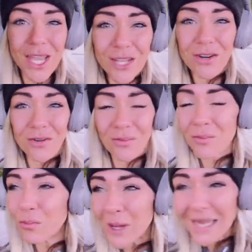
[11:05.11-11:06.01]
and you're
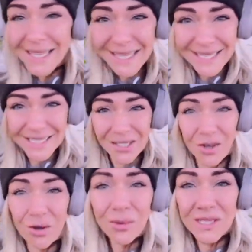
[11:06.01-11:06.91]
willing to
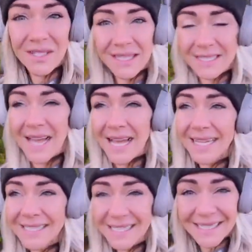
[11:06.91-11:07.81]
go into these
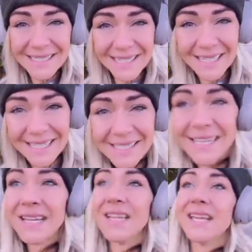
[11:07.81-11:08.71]
high intensities